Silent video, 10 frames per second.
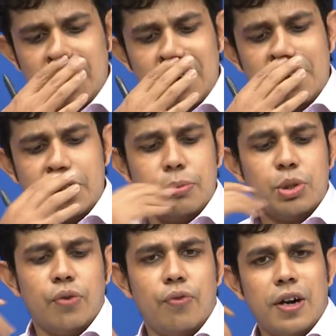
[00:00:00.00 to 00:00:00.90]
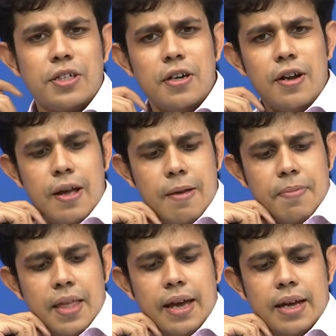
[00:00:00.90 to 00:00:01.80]
distribution function,
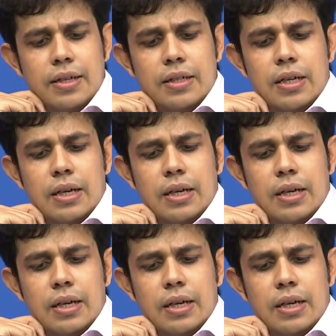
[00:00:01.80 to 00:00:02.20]
and